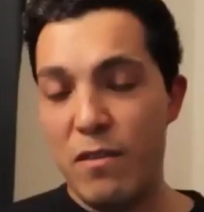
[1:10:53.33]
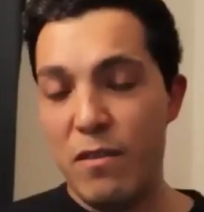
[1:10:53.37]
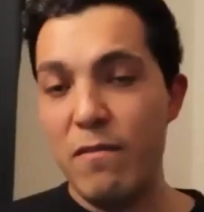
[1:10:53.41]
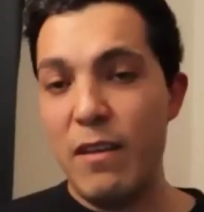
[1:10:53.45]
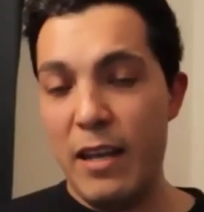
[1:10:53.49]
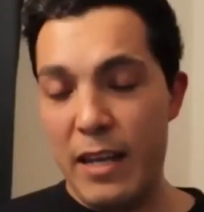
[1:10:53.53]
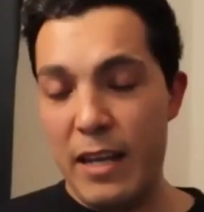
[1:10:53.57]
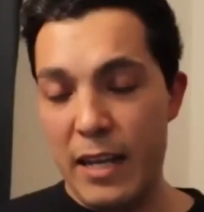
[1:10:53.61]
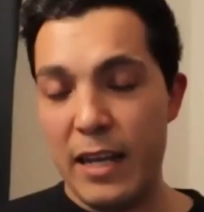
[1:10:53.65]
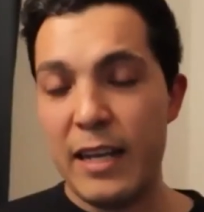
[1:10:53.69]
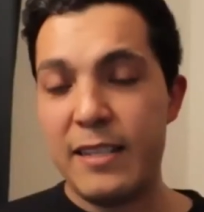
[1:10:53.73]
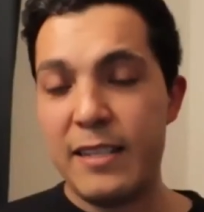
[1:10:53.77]

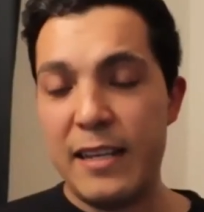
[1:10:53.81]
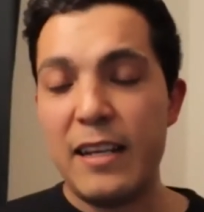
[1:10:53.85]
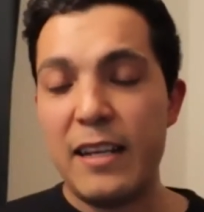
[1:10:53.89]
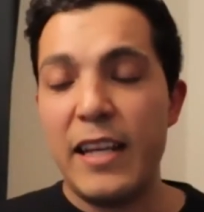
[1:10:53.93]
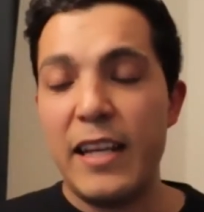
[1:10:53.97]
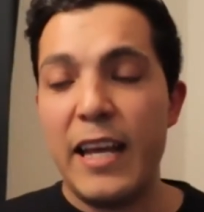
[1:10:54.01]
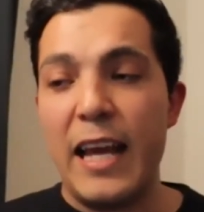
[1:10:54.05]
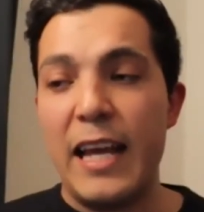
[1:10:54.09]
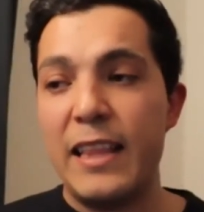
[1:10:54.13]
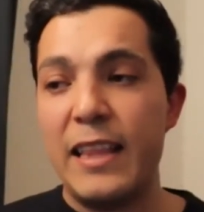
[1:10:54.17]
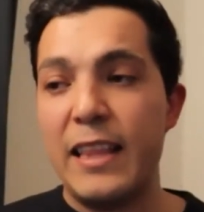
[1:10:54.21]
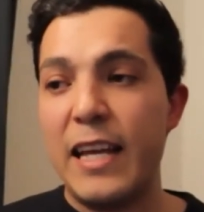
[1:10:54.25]

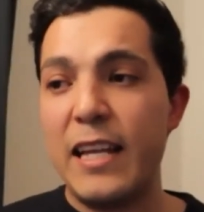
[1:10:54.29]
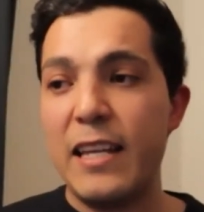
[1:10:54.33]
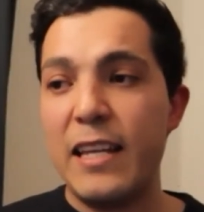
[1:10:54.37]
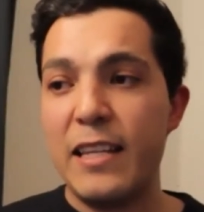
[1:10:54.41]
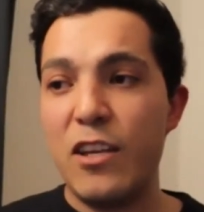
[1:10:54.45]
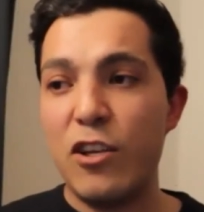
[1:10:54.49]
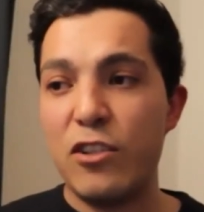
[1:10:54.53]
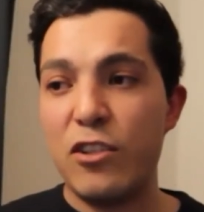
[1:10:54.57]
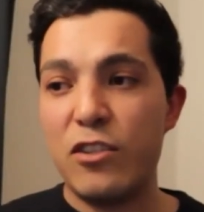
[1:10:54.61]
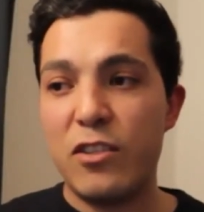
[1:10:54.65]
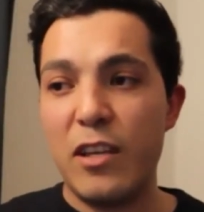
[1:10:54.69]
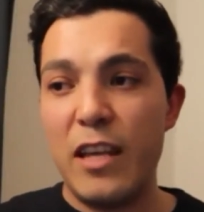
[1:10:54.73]
Exactly. And then
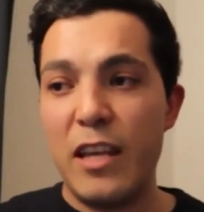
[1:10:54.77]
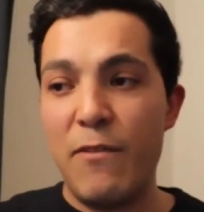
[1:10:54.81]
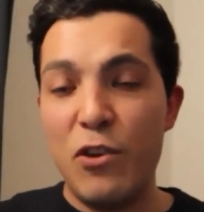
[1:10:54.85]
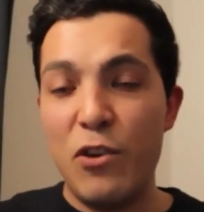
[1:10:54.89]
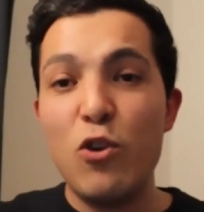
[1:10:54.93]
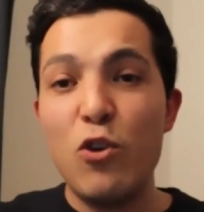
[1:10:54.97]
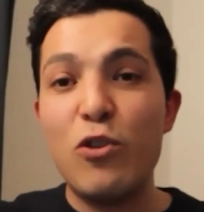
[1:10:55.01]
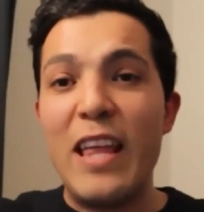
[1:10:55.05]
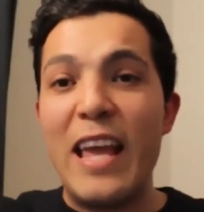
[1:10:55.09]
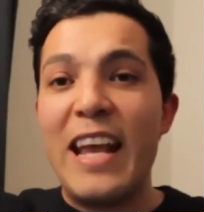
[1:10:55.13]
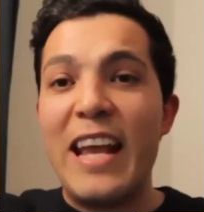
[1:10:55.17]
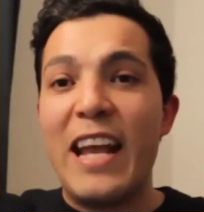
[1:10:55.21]
just if you
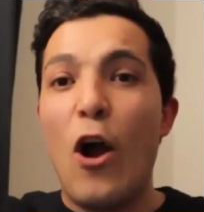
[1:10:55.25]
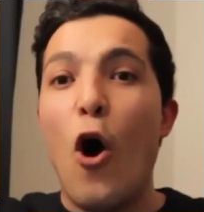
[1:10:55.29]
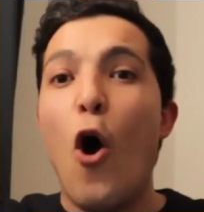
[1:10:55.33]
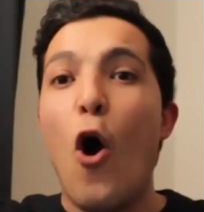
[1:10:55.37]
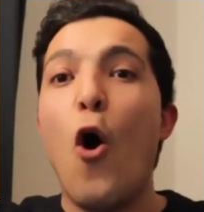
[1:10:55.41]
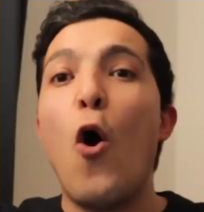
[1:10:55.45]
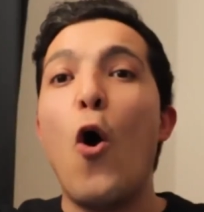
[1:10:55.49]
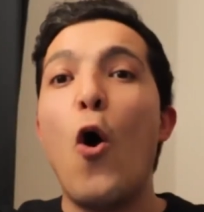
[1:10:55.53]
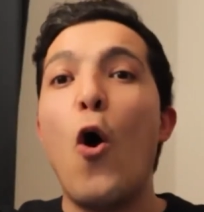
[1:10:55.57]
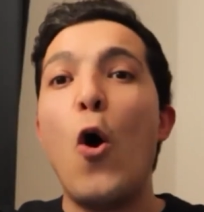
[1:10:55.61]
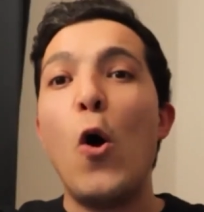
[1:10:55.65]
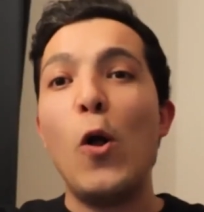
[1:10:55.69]
take
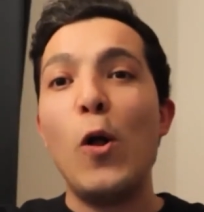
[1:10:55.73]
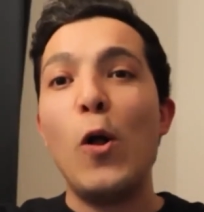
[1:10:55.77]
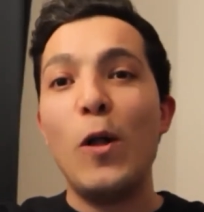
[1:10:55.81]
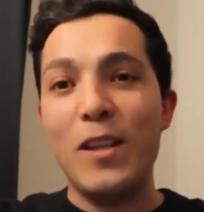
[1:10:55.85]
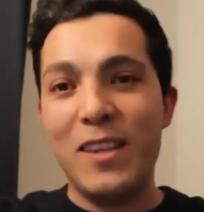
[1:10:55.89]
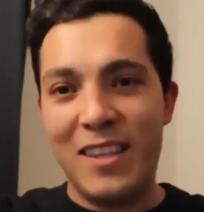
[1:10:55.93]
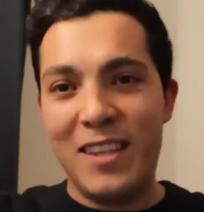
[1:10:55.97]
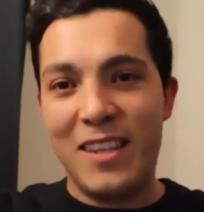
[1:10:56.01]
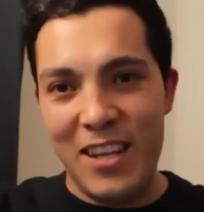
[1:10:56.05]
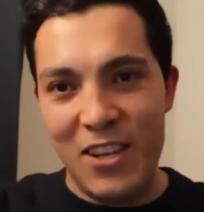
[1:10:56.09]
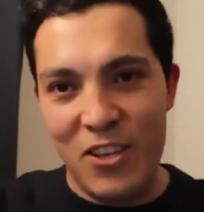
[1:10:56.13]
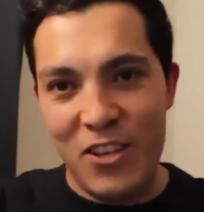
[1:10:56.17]
all
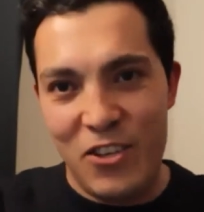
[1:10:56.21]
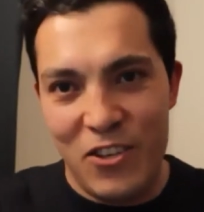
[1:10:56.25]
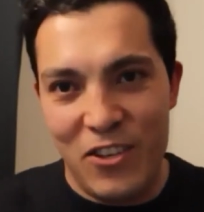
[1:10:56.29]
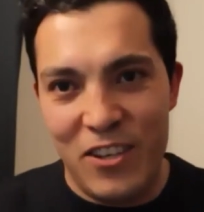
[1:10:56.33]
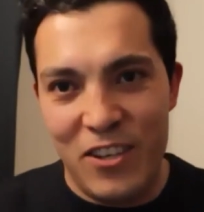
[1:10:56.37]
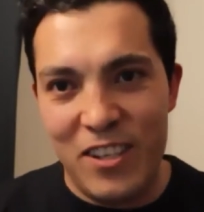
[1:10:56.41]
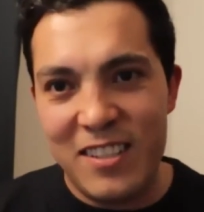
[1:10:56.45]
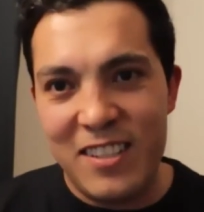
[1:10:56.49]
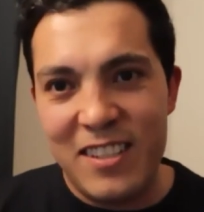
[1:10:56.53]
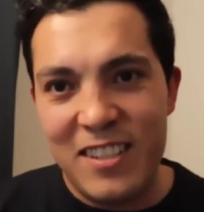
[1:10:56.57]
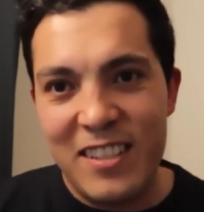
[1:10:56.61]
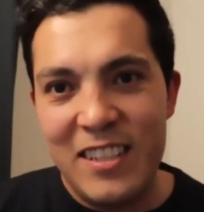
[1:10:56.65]

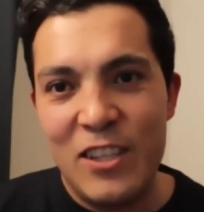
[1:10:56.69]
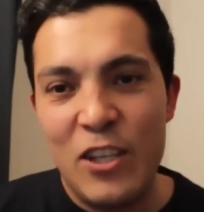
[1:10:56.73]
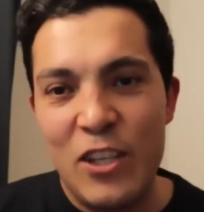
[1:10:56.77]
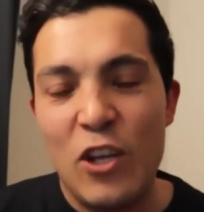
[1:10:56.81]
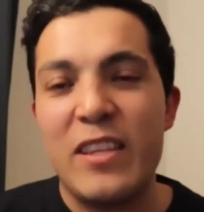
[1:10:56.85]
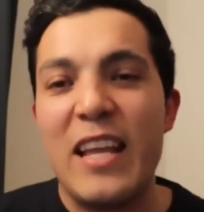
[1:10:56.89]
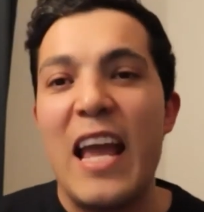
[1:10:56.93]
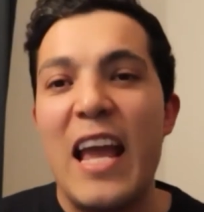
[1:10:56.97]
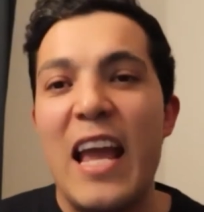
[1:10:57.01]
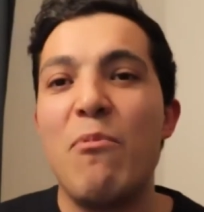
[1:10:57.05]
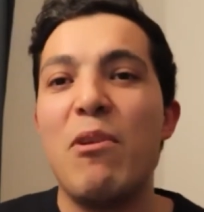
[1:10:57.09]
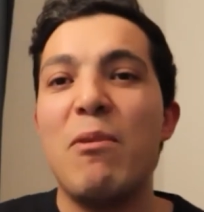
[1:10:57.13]
teachers, not
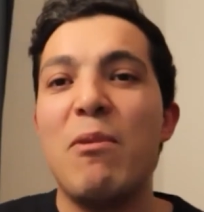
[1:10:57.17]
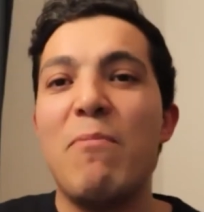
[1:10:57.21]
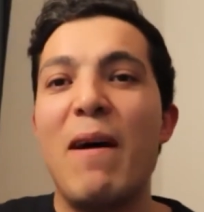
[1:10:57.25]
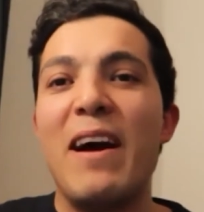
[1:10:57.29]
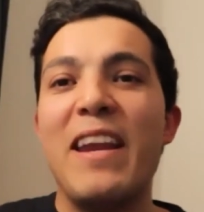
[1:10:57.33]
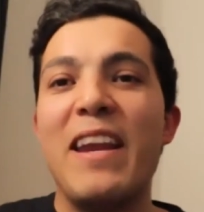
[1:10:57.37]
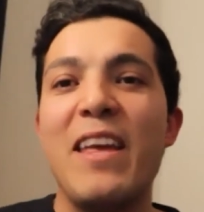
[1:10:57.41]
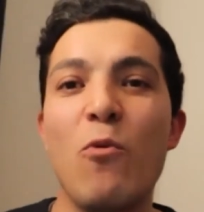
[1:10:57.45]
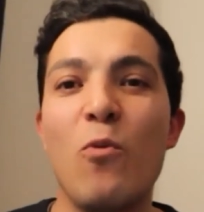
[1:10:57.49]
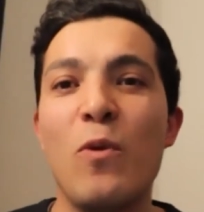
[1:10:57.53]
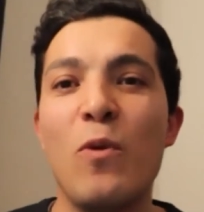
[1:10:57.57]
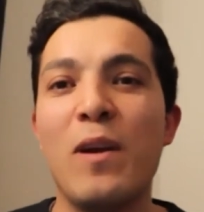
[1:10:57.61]

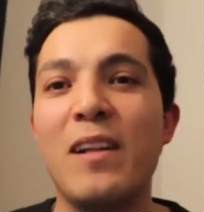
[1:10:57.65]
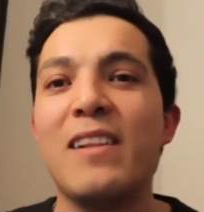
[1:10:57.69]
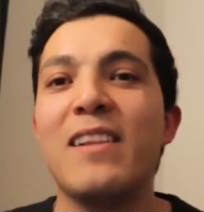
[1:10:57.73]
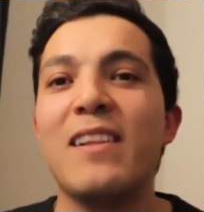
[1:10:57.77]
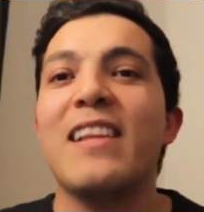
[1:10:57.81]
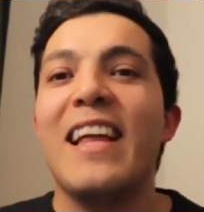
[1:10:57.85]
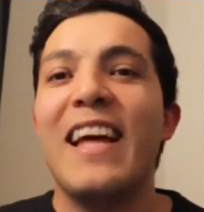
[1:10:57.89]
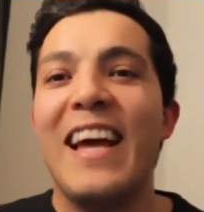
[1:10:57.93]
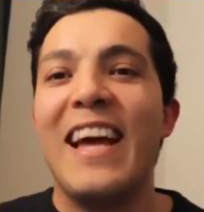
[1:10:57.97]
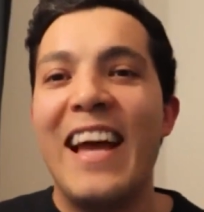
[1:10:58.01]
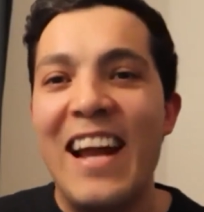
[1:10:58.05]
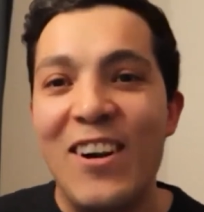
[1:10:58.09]
everybody
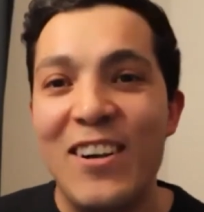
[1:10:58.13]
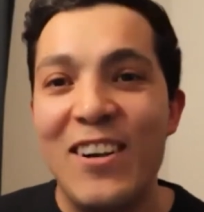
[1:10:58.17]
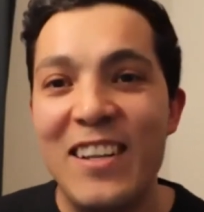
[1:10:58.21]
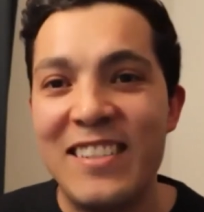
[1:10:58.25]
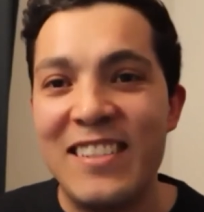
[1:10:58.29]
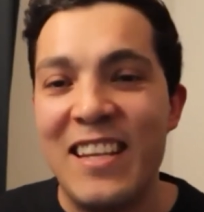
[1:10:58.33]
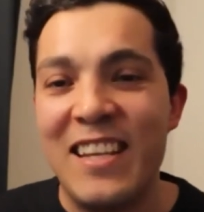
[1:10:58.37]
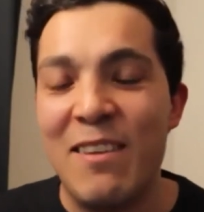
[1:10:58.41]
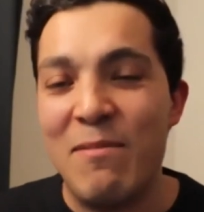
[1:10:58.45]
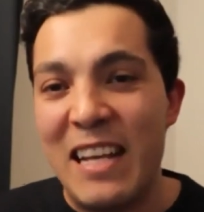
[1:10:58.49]
will earn the same.